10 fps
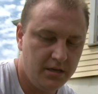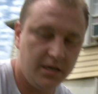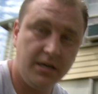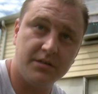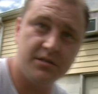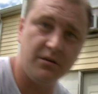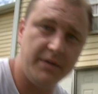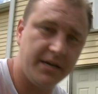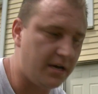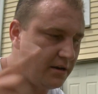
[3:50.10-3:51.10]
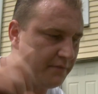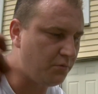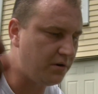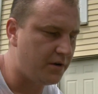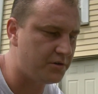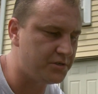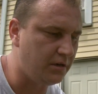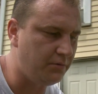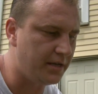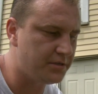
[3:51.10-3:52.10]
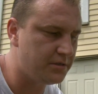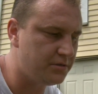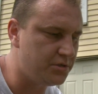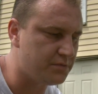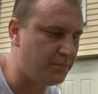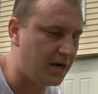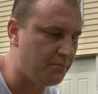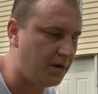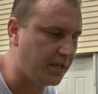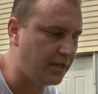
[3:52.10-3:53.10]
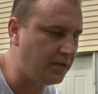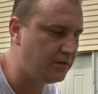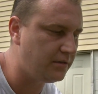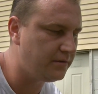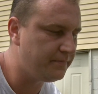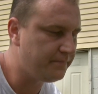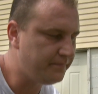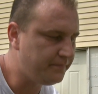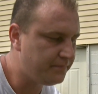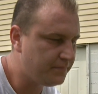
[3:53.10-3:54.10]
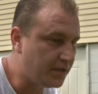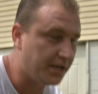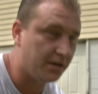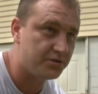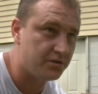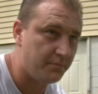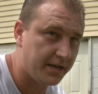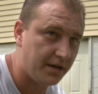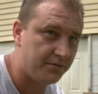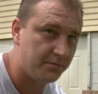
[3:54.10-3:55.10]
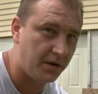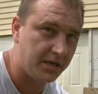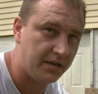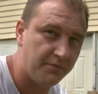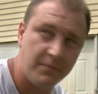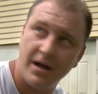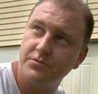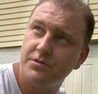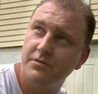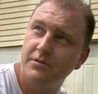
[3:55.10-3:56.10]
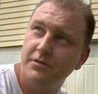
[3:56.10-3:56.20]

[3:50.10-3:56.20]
he could still make out every one of our silhouettes just by our body heat. He could also make out the body heat of a mouse.